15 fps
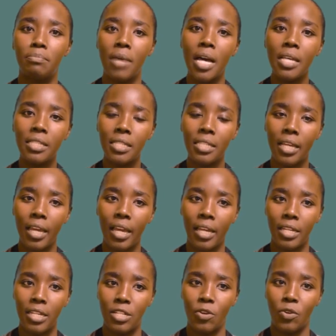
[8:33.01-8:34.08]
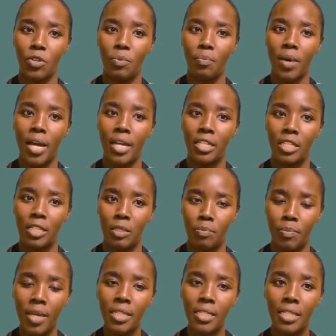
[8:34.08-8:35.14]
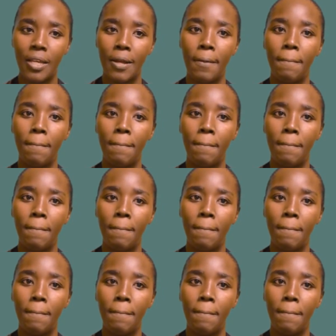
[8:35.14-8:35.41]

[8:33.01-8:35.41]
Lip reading: mass and it occupies space.